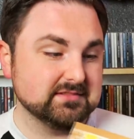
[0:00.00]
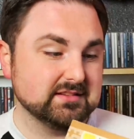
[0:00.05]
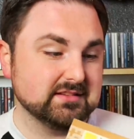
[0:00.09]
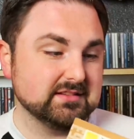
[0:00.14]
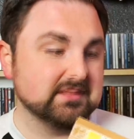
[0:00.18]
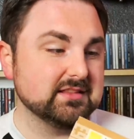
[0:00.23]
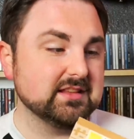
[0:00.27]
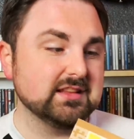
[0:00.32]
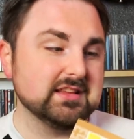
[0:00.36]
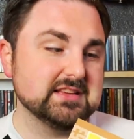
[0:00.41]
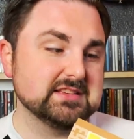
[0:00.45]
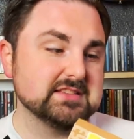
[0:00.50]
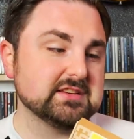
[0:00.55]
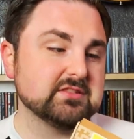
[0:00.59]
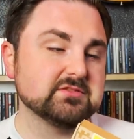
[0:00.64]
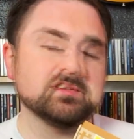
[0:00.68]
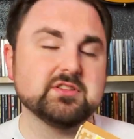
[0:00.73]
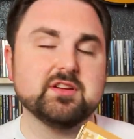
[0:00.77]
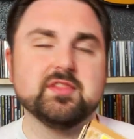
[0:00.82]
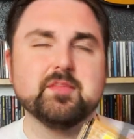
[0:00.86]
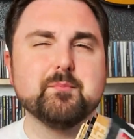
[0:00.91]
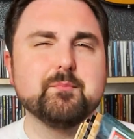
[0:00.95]
list
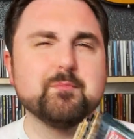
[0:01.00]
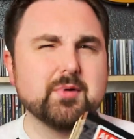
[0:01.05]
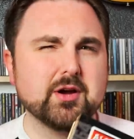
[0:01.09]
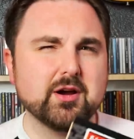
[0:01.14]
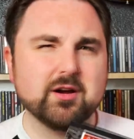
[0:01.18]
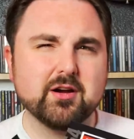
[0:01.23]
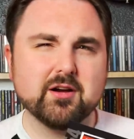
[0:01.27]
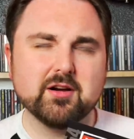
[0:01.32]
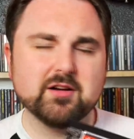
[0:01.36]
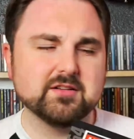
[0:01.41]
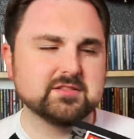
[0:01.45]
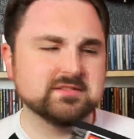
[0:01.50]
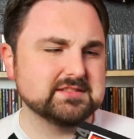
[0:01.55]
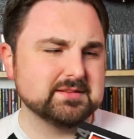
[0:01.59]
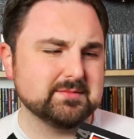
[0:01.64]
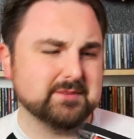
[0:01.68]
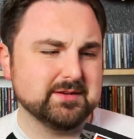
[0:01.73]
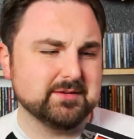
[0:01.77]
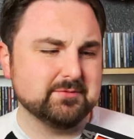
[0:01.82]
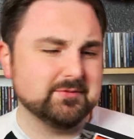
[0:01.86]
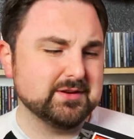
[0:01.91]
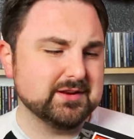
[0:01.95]
goes on. The Birds.
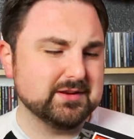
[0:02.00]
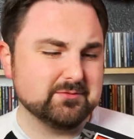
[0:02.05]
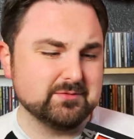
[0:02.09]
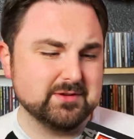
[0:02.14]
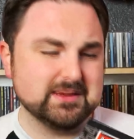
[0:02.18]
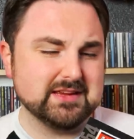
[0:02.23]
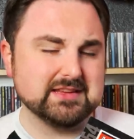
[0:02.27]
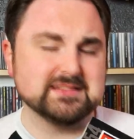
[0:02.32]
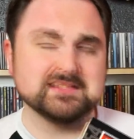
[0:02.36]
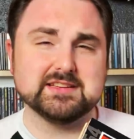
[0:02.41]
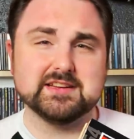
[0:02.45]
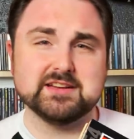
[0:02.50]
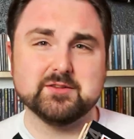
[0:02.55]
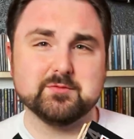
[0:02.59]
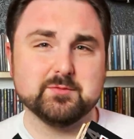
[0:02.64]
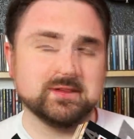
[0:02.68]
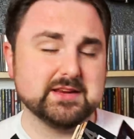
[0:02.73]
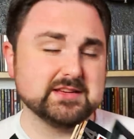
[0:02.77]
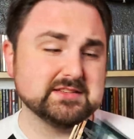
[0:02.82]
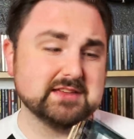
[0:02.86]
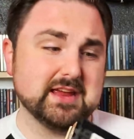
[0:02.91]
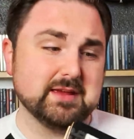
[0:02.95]
We can sit here and
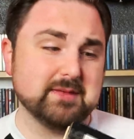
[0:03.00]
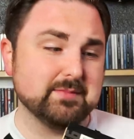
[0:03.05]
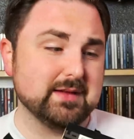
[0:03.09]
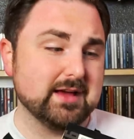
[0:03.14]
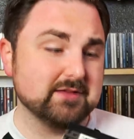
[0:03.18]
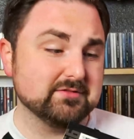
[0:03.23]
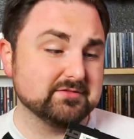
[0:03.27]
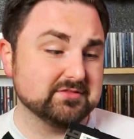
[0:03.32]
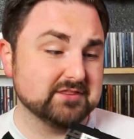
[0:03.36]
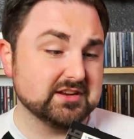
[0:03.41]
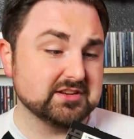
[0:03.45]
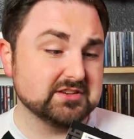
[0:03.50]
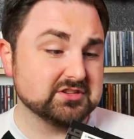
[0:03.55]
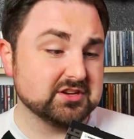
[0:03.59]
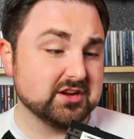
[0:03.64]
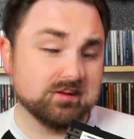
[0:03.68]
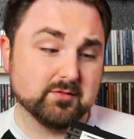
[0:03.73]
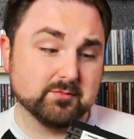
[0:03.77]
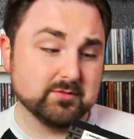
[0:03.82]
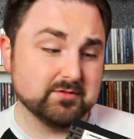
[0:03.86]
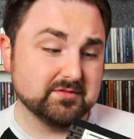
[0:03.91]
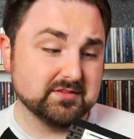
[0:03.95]
we can name Alfred
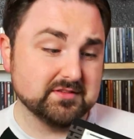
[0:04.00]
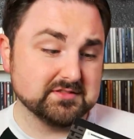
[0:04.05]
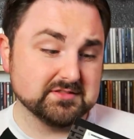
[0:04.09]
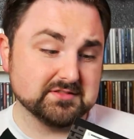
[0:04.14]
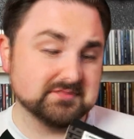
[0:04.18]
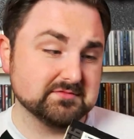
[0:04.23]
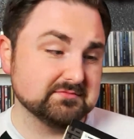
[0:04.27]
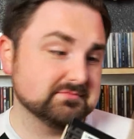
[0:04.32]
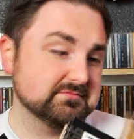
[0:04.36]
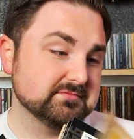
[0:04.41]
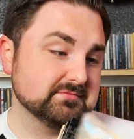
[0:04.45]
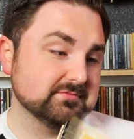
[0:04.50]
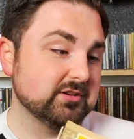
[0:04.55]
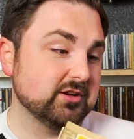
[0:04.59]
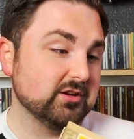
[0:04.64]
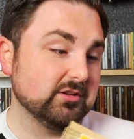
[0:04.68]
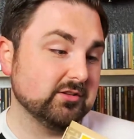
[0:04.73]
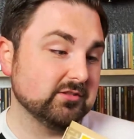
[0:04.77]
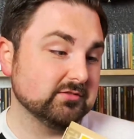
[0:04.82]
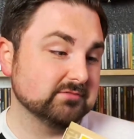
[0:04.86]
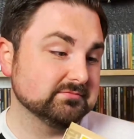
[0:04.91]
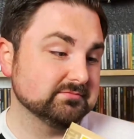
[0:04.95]
Hitchcock movies
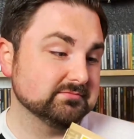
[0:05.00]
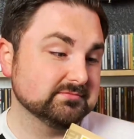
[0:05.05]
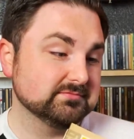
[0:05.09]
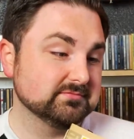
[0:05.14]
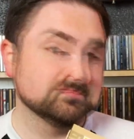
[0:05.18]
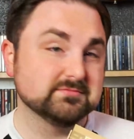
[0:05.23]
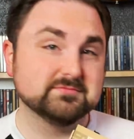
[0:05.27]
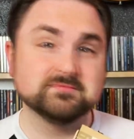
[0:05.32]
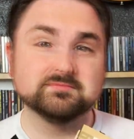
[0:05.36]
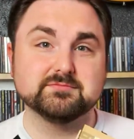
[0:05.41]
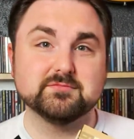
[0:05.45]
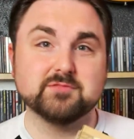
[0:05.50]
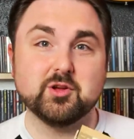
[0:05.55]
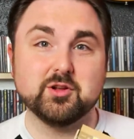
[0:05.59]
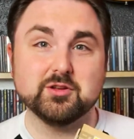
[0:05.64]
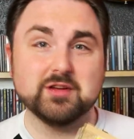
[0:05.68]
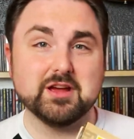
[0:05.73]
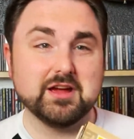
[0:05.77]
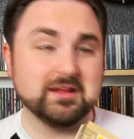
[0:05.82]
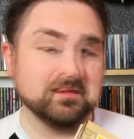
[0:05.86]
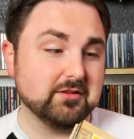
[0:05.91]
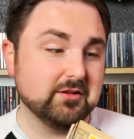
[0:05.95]
all
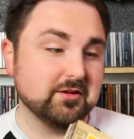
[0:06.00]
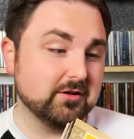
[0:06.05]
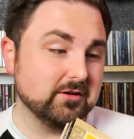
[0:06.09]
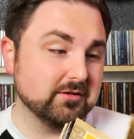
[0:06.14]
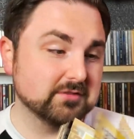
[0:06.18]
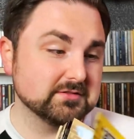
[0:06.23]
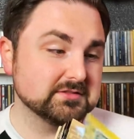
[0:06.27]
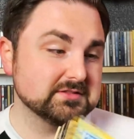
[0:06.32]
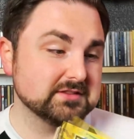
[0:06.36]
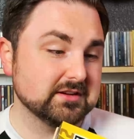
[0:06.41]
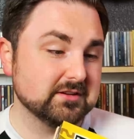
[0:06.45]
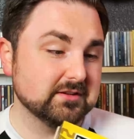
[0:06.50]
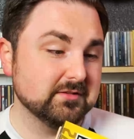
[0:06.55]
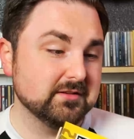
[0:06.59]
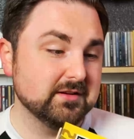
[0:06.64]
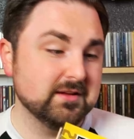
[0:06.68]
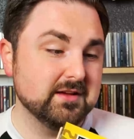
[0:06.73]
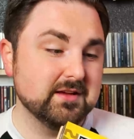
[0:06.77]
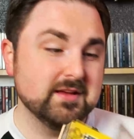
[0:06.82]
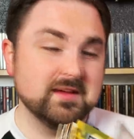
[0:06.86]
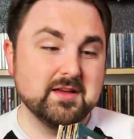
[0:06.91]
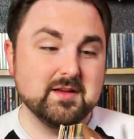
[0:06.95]
night long. So,
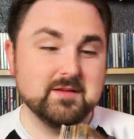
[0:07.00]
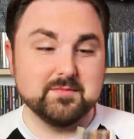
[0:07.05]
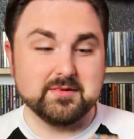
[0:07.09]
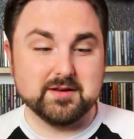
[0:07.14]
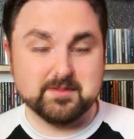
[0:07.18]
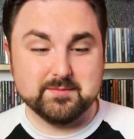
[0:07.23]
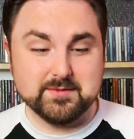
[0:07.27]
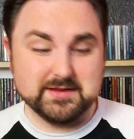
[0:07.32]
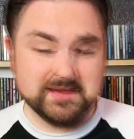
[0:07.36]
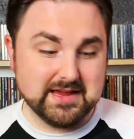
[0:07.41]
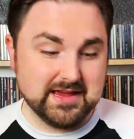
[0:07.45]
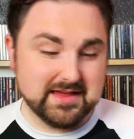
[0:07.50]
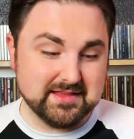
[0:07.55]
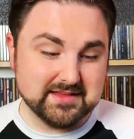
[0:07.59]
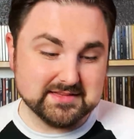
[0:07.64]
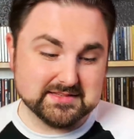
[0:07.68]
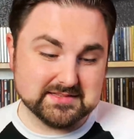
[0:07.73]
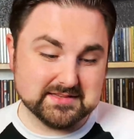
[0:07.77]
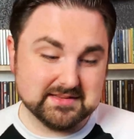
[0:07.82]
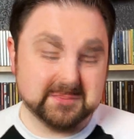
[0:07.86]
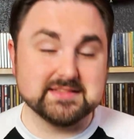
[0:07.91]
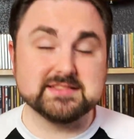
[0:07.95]
but
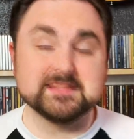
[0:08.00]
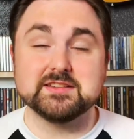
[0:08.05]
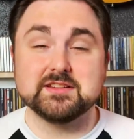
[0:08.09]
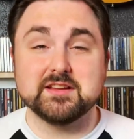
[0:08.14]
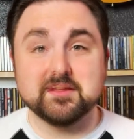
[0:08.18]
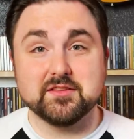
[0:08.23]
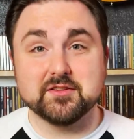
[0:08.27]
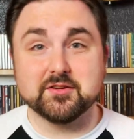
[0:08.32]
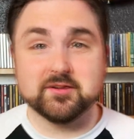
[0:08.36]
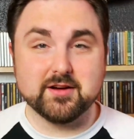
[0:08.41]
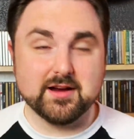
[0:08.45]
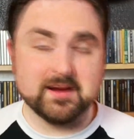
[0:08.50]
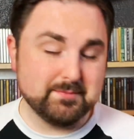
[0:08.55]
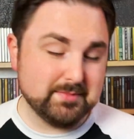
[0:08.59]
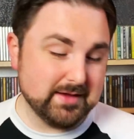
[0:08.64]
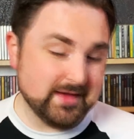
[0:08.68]
that's another great